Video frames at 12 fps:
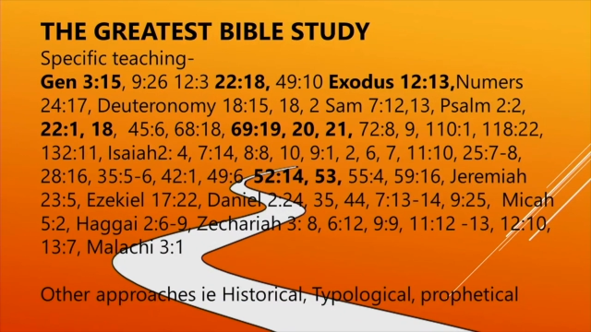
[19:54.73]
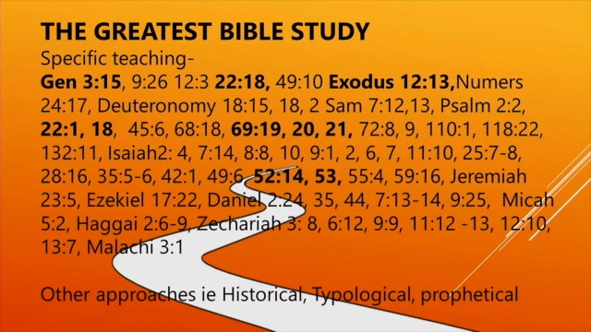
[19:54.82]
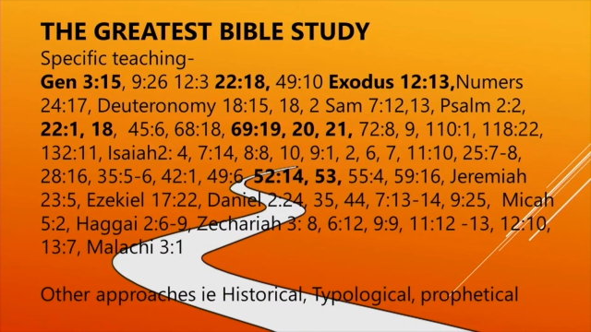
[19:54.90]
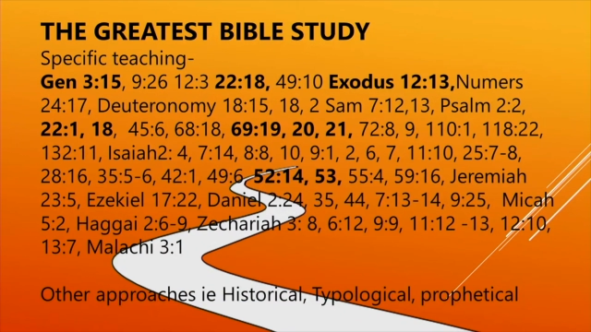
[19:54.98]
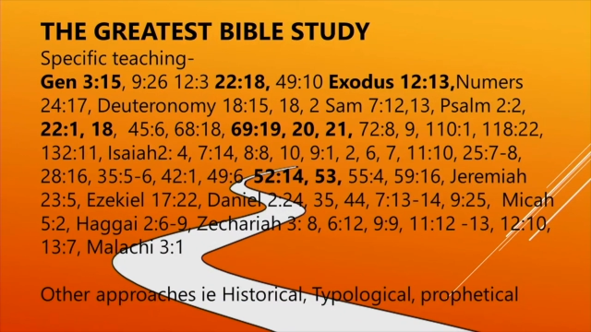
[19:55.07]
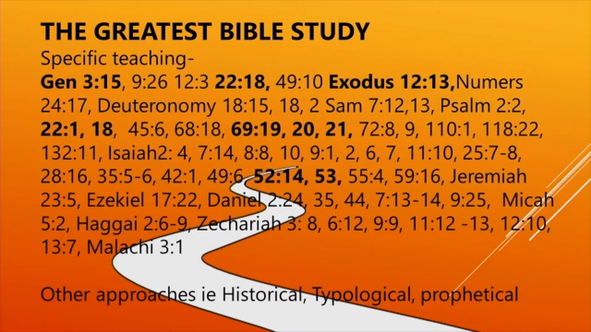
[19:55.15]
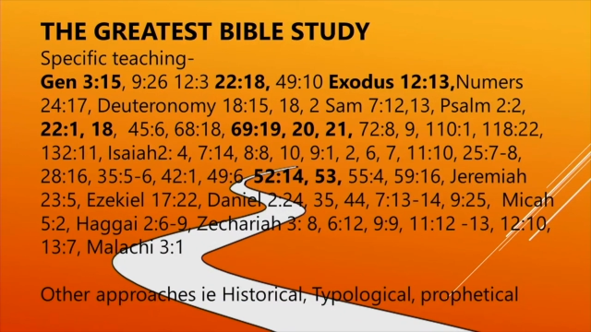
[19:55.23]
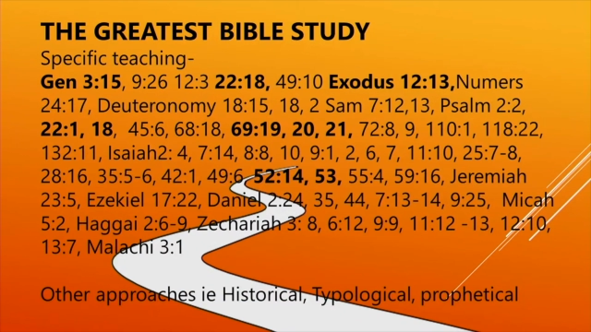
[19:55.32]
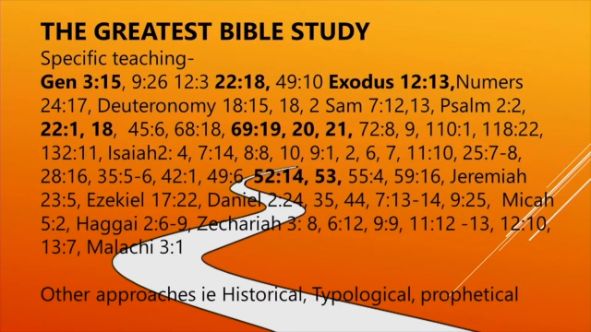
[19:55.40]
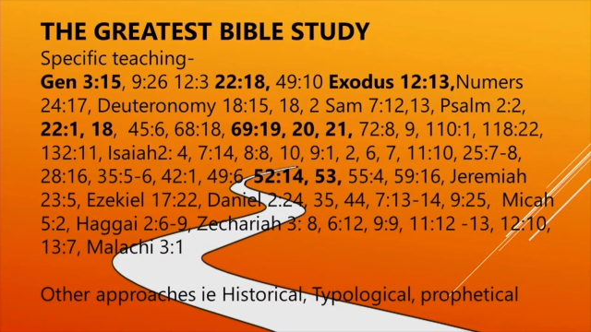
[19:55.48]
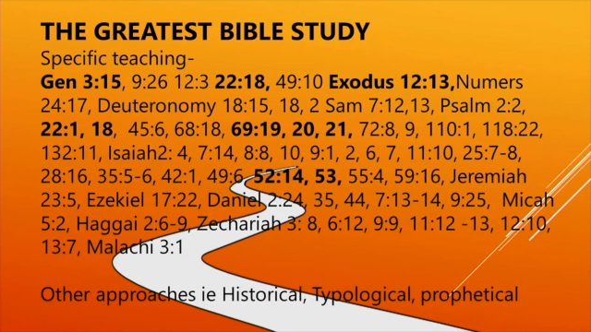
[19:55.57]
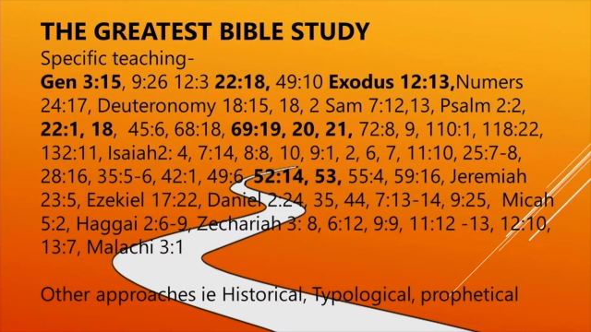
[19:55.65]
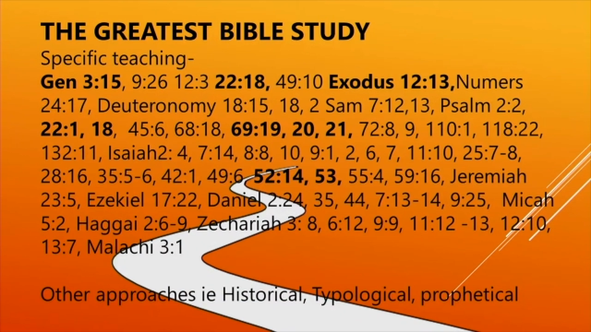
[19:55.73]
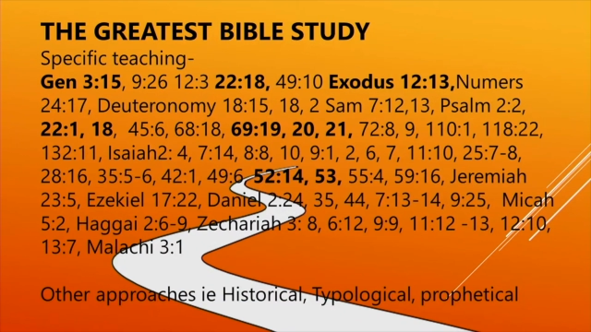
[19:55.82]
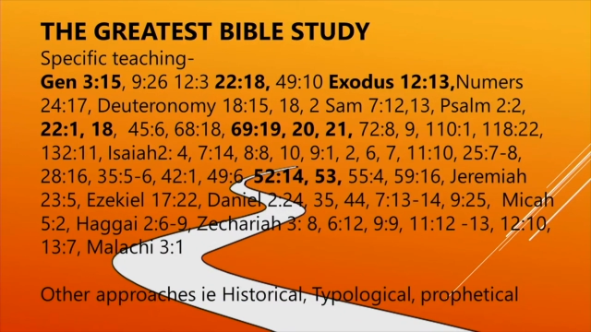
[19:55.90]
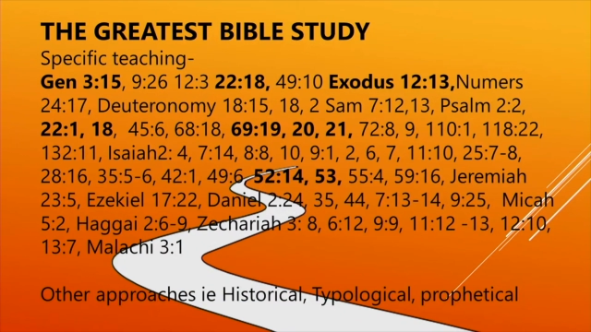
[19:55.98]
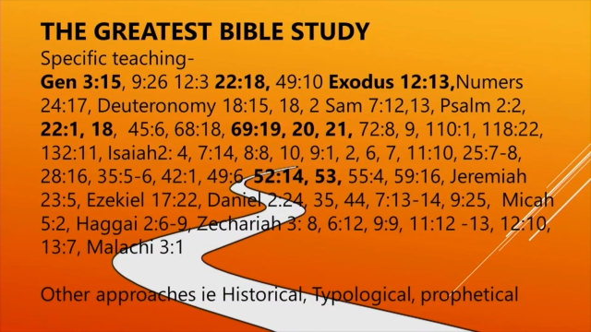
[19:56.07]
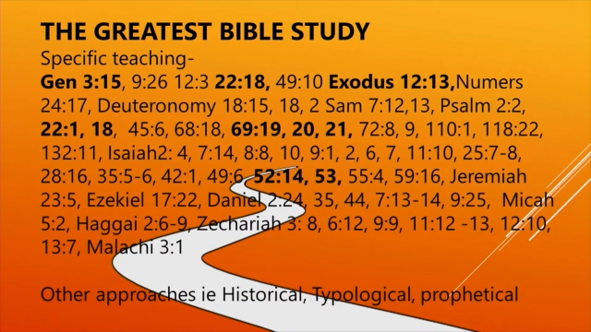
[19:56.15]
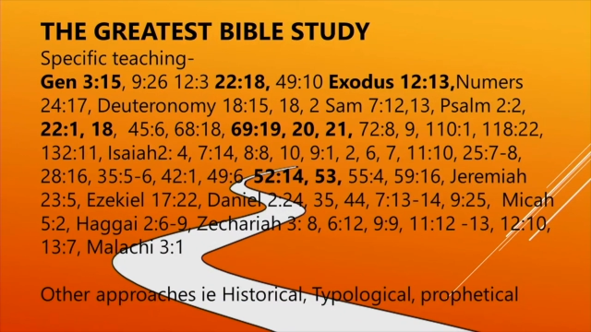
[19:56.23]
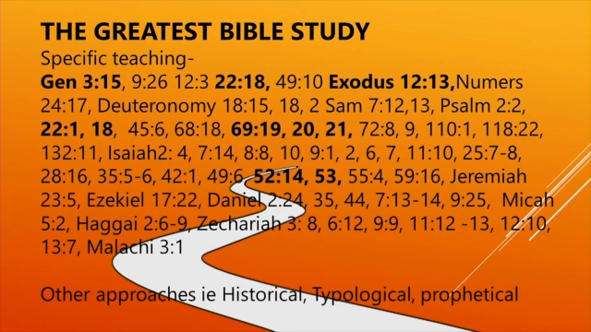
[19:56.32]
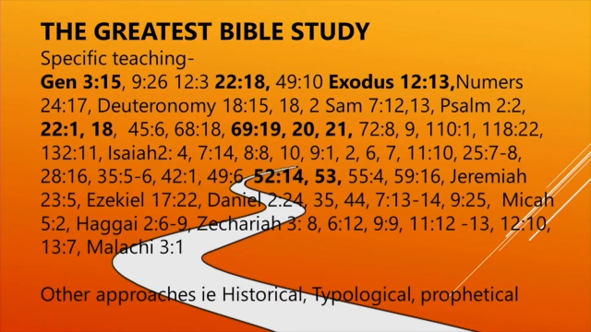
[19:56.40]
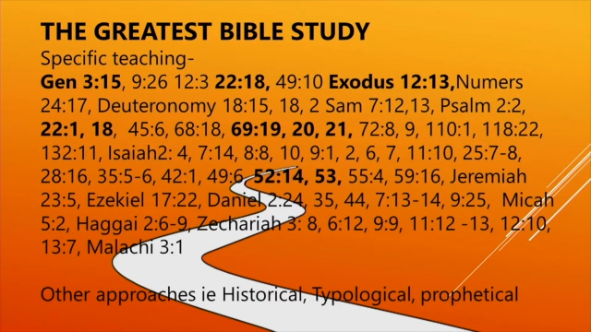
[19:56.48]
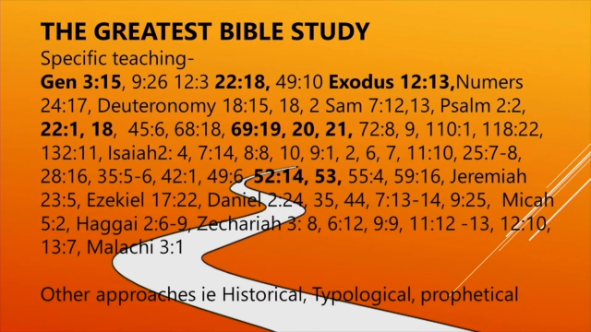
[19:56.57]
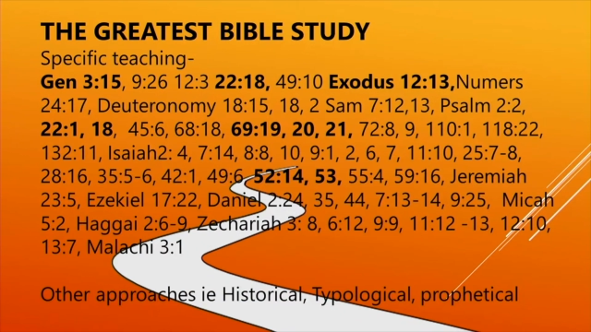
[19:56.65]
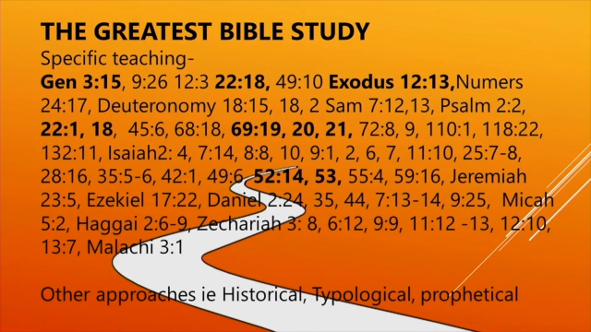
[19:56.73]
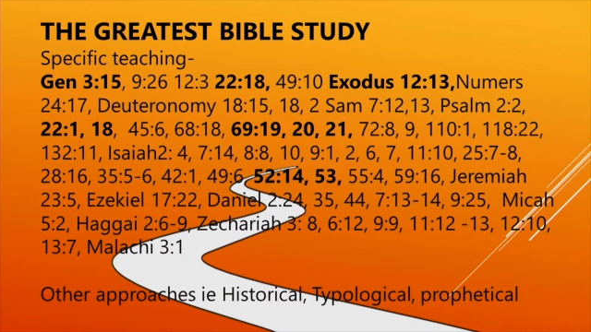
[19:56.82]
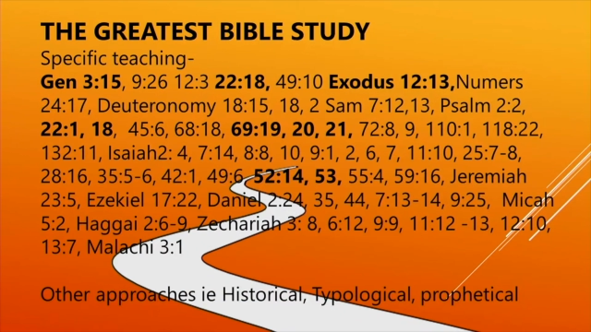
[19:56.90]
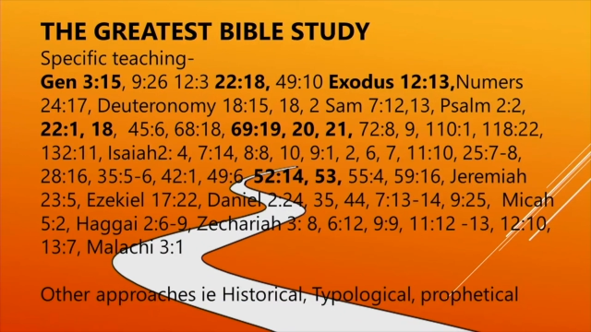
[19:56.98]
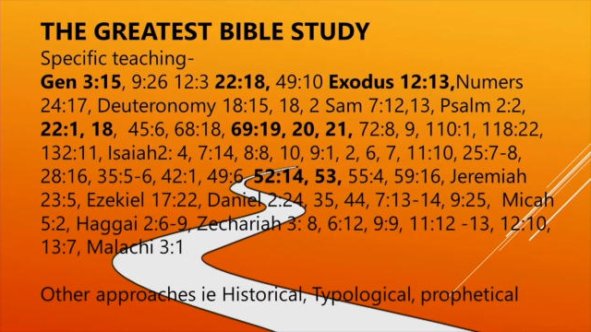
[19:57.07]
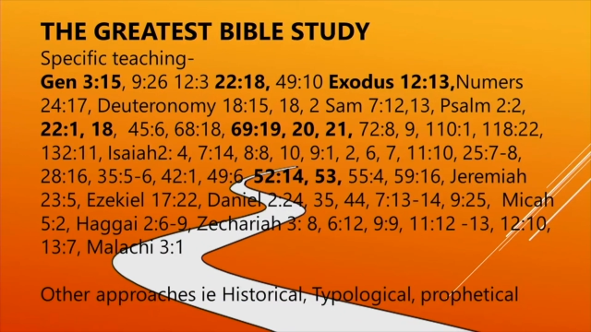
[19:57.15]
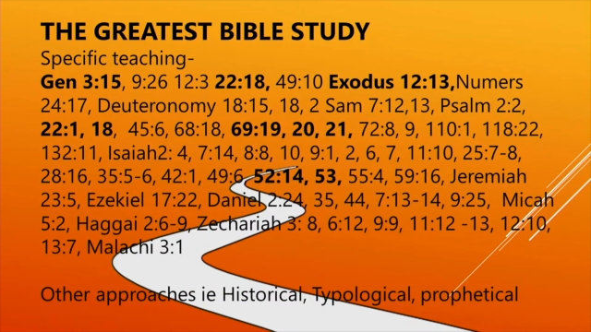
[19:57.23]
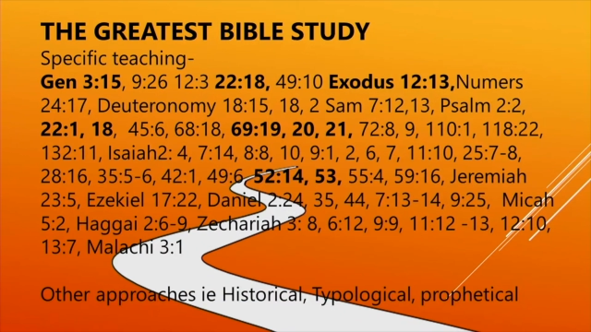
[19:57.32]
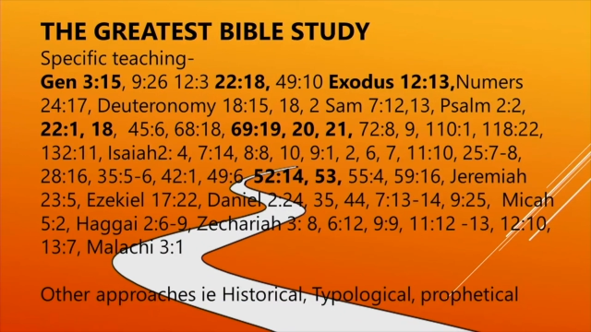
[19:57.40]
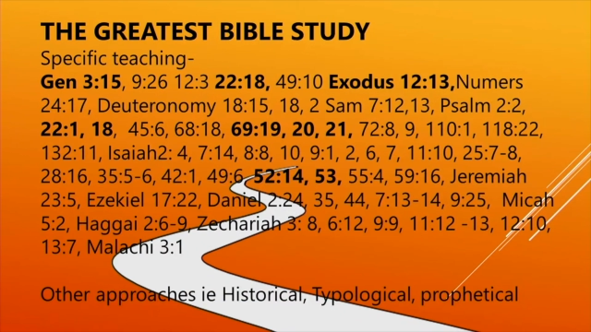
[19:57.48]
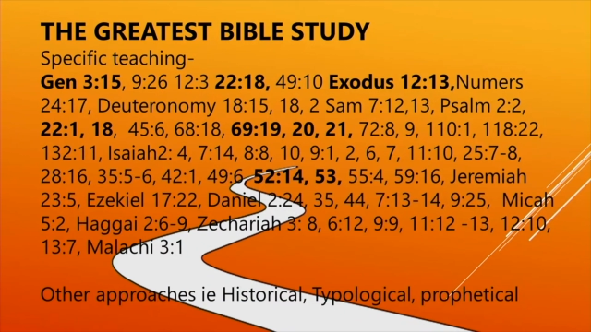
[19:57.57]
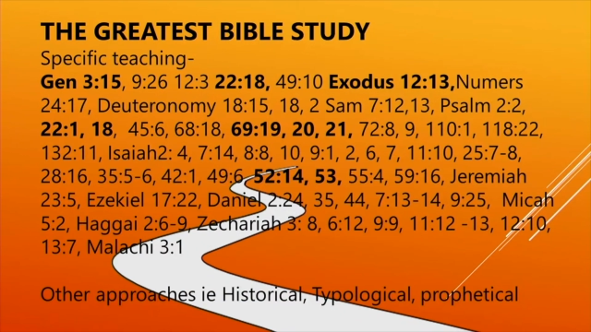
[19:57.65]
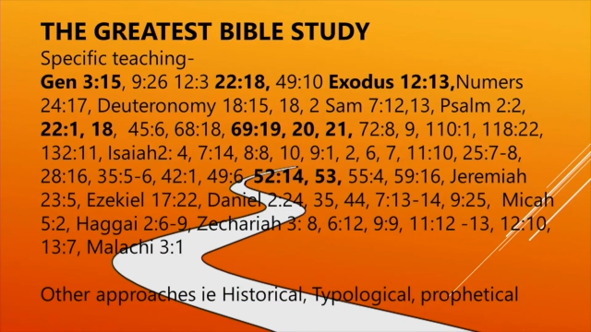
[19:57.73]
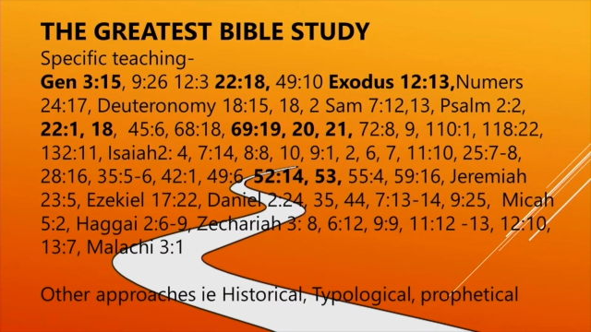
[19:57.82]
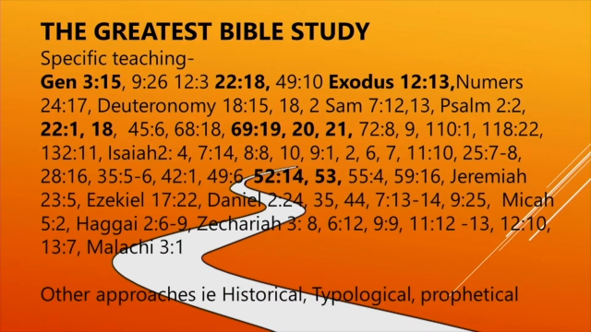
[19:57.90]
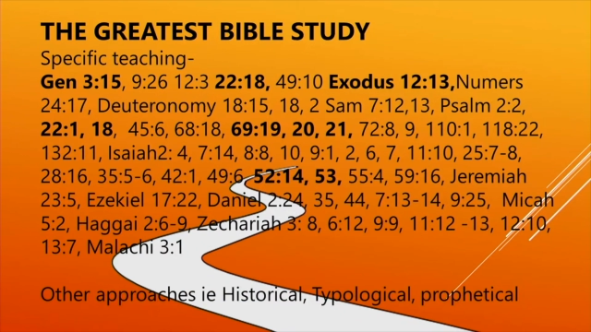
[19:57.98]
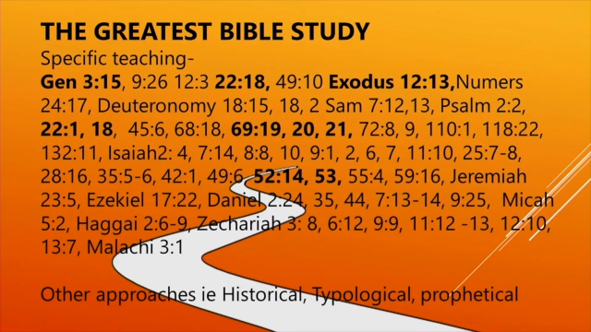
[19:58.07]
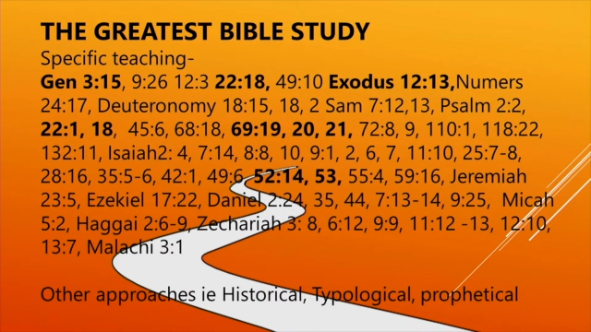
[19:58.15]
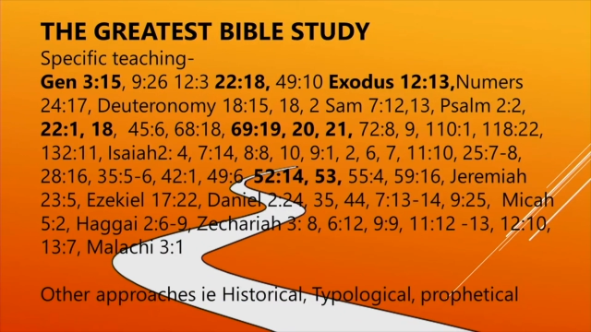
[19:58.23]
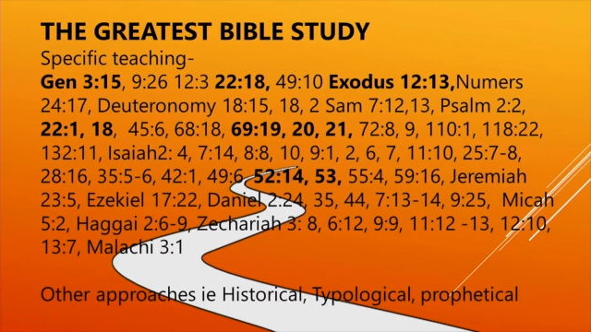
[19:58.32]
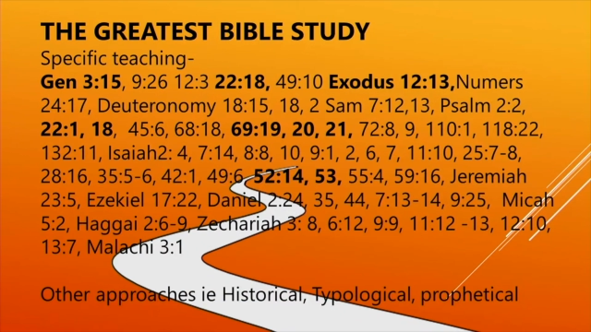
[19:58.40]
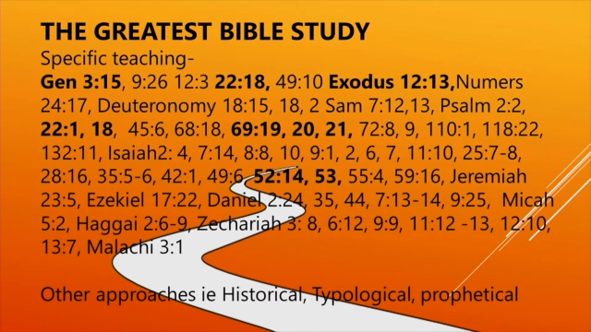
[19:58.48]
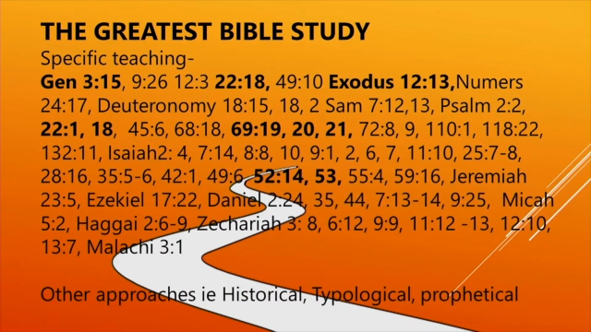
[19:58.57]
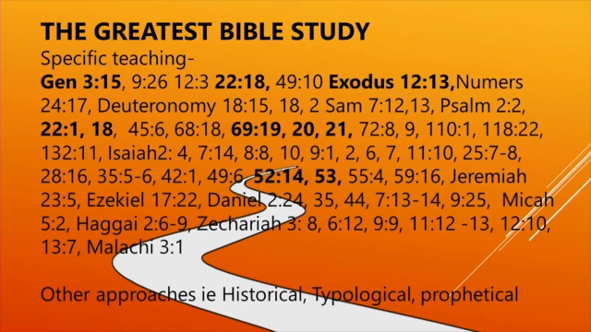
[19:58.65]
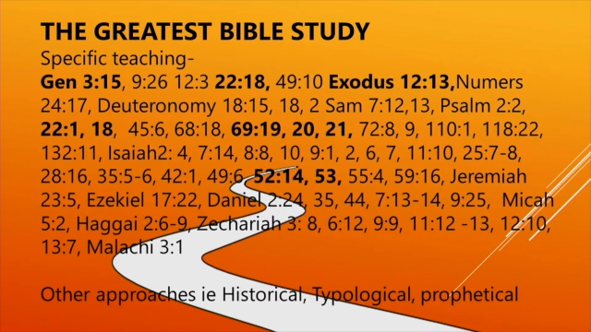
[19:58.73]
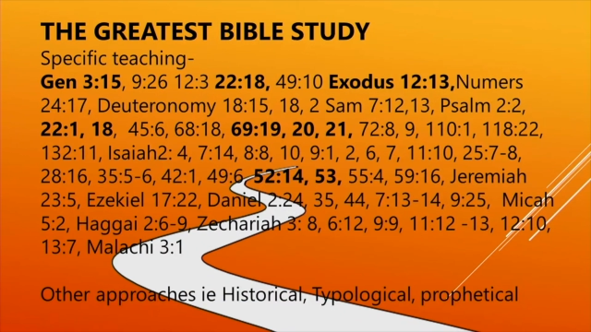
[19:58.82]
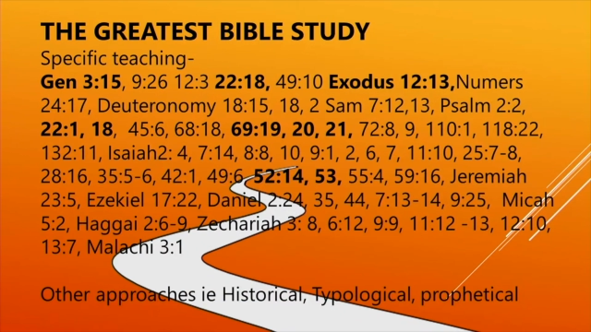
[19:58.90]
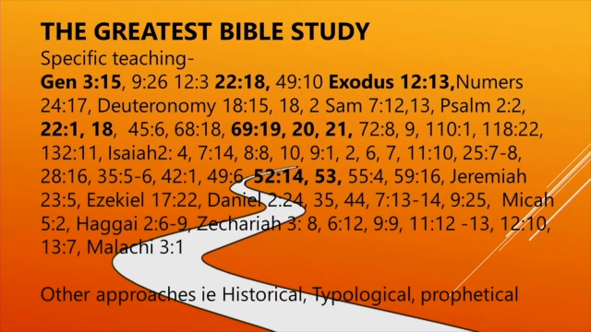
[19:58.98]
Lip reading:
Nobody's mouth can be seen.